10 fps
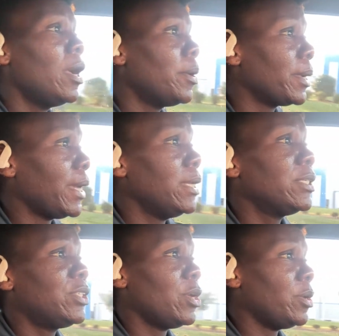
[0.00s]
Okay,
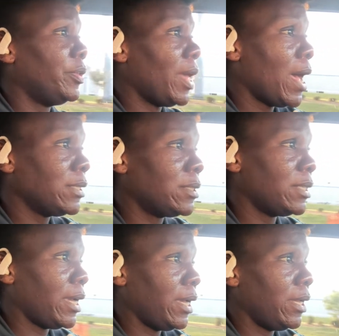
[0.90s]
so last
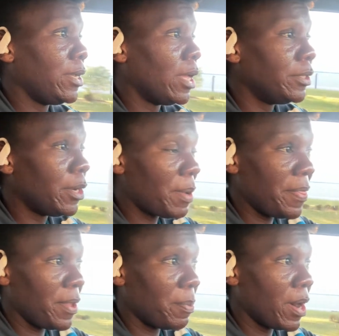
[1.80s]
night, y'all know about
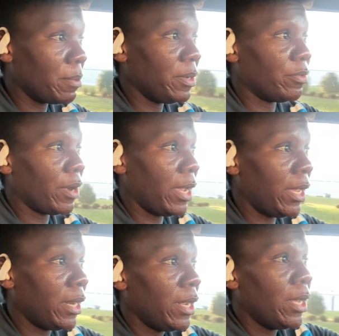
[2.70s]
the apartment, right?